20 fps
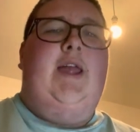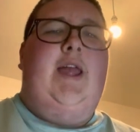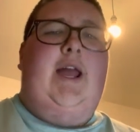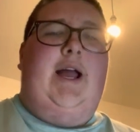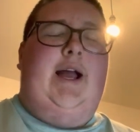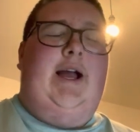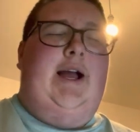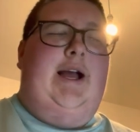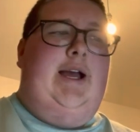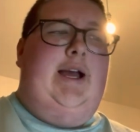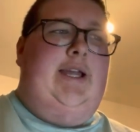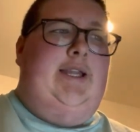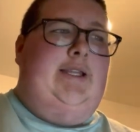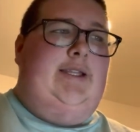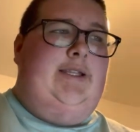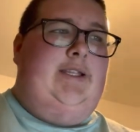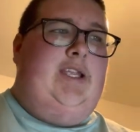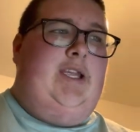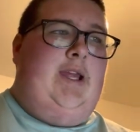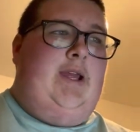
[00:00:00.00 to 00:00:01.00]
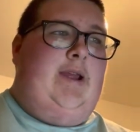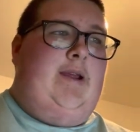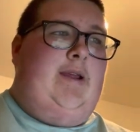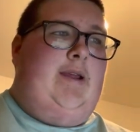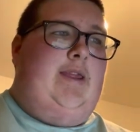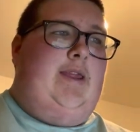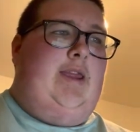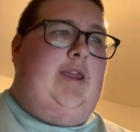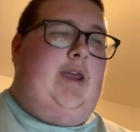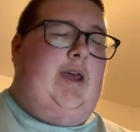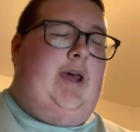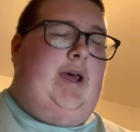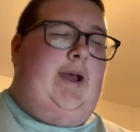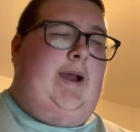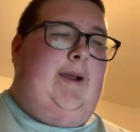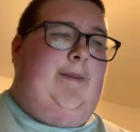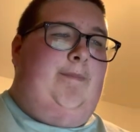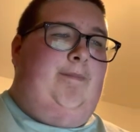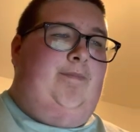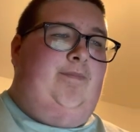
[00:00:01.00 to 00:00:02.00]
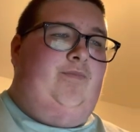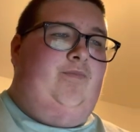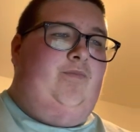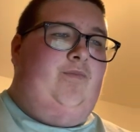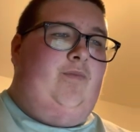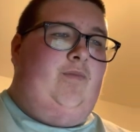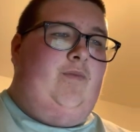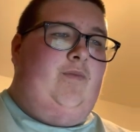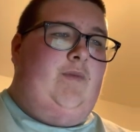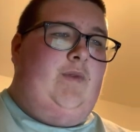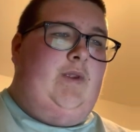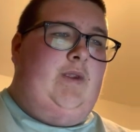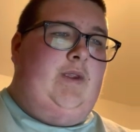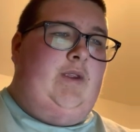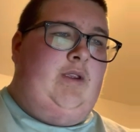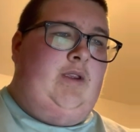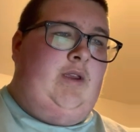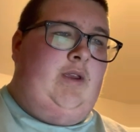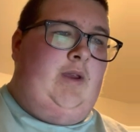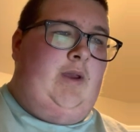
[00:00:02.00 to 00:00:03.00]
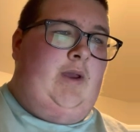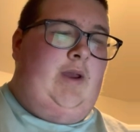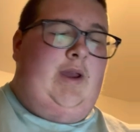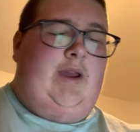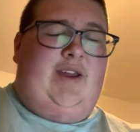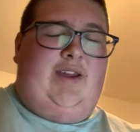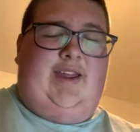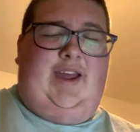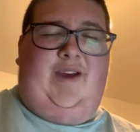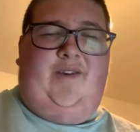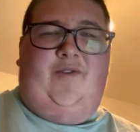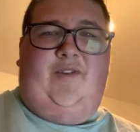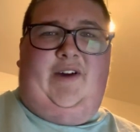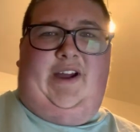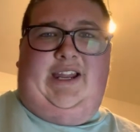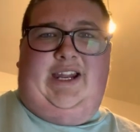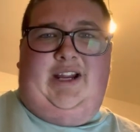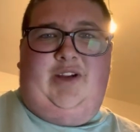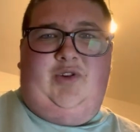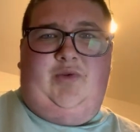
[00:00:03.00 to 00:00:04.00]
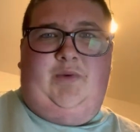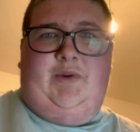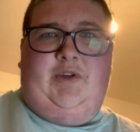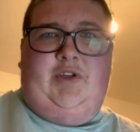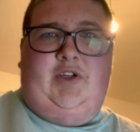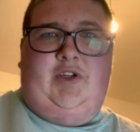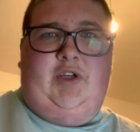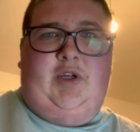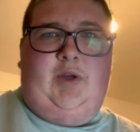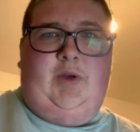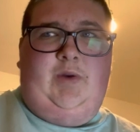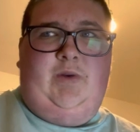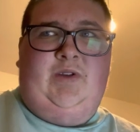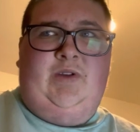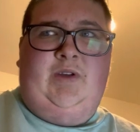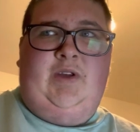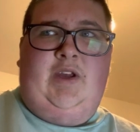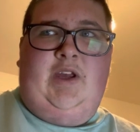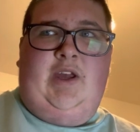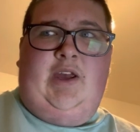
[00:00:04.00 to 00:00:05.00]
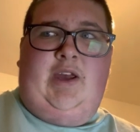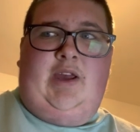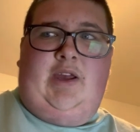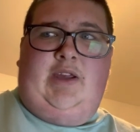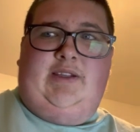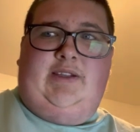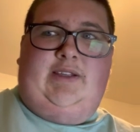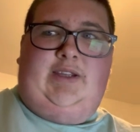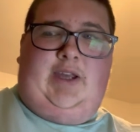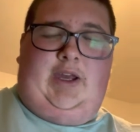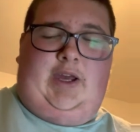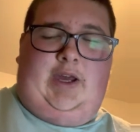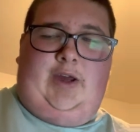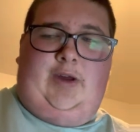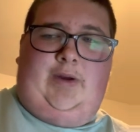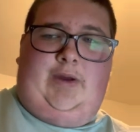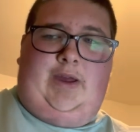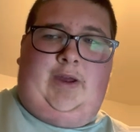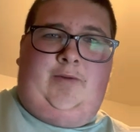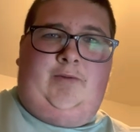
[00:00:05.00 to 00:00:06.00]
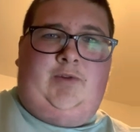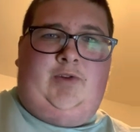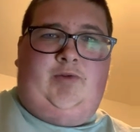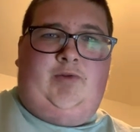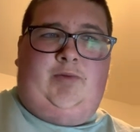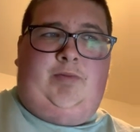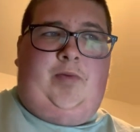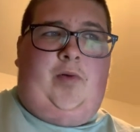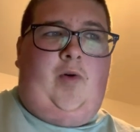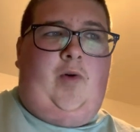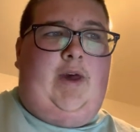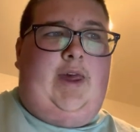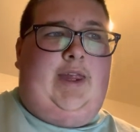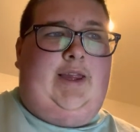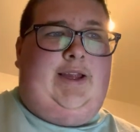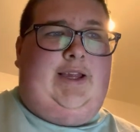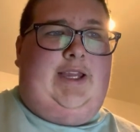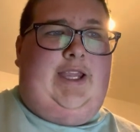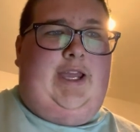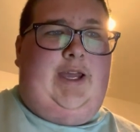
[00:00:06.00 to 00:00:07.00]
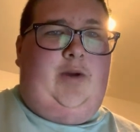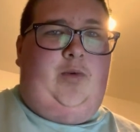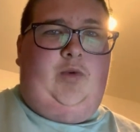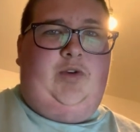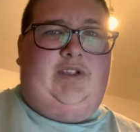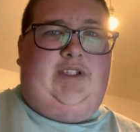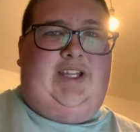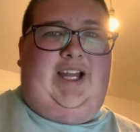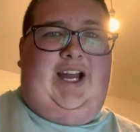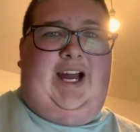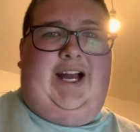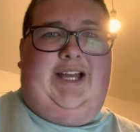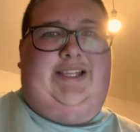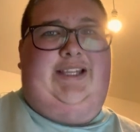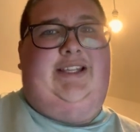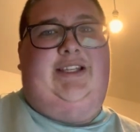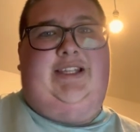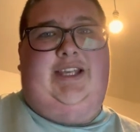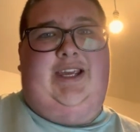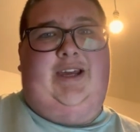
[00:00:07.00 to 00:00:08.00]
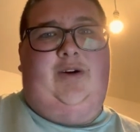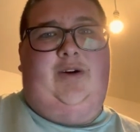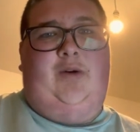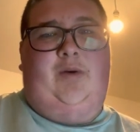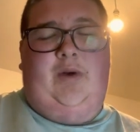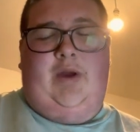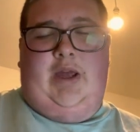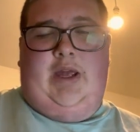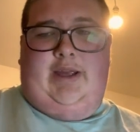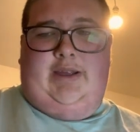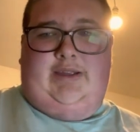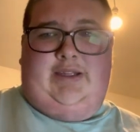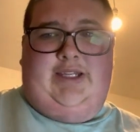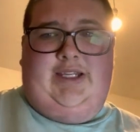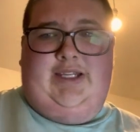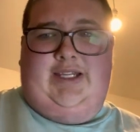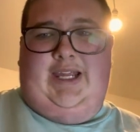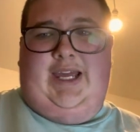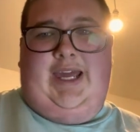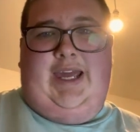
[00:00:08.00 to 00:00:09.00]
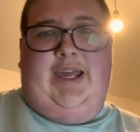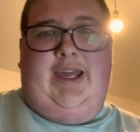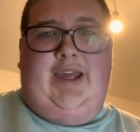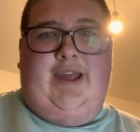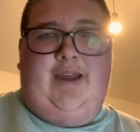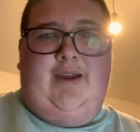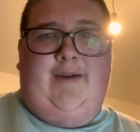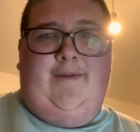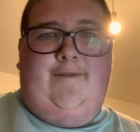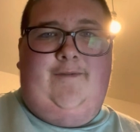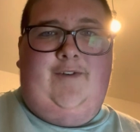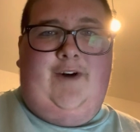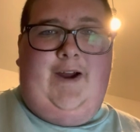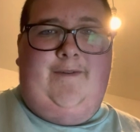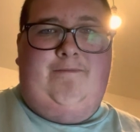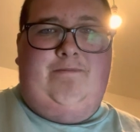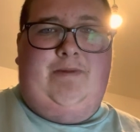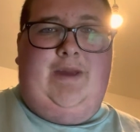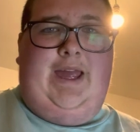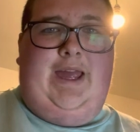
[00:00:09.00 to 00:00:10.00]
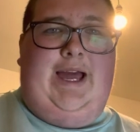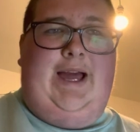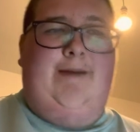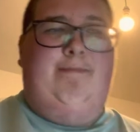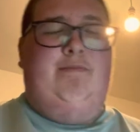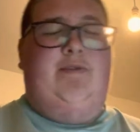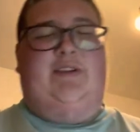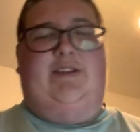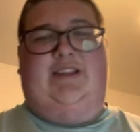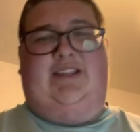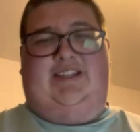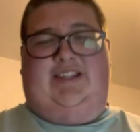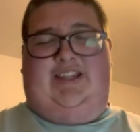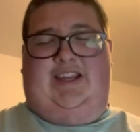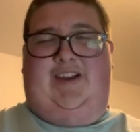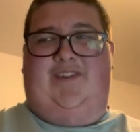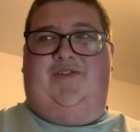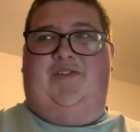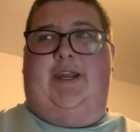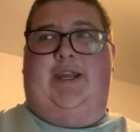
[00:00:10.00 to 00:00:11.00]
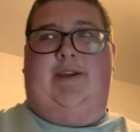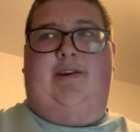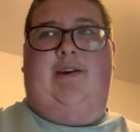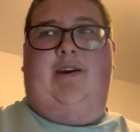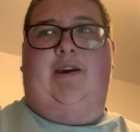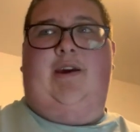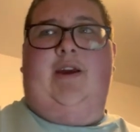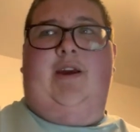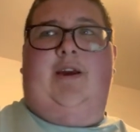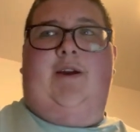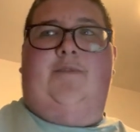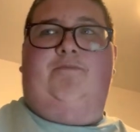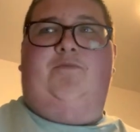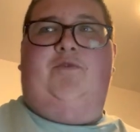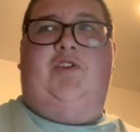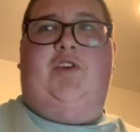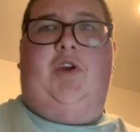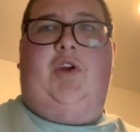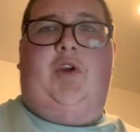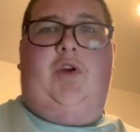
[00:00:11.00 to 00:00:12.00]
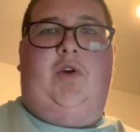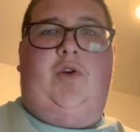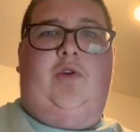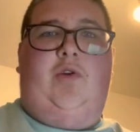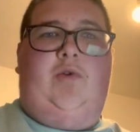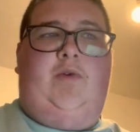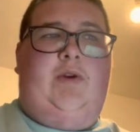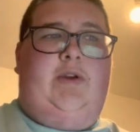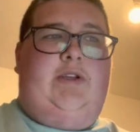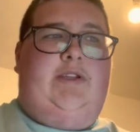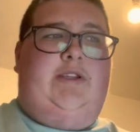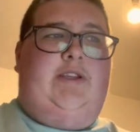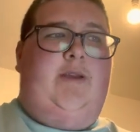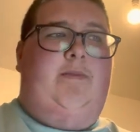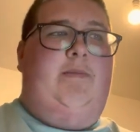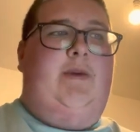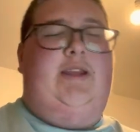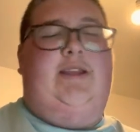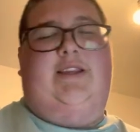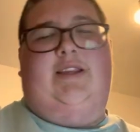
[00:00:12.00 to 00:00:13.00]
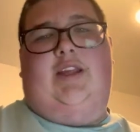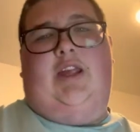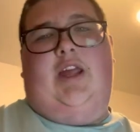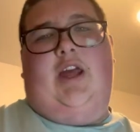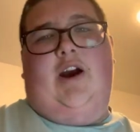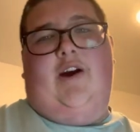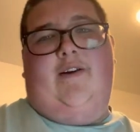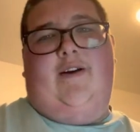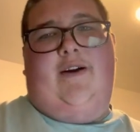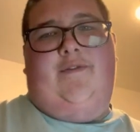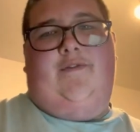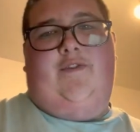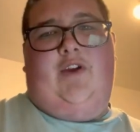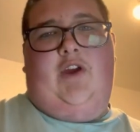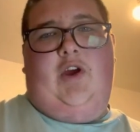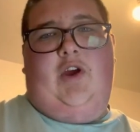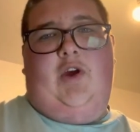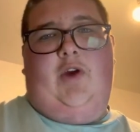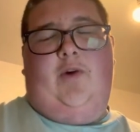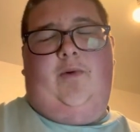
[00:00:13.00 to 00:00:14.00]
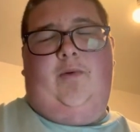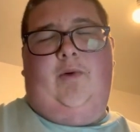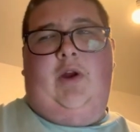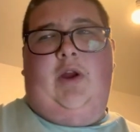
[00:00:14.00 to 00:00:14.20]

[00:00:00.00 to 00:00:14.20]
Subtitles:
and their financial issues. So it was reported that Worcester had until today, 5 p.m. this evening, to submit to the RFU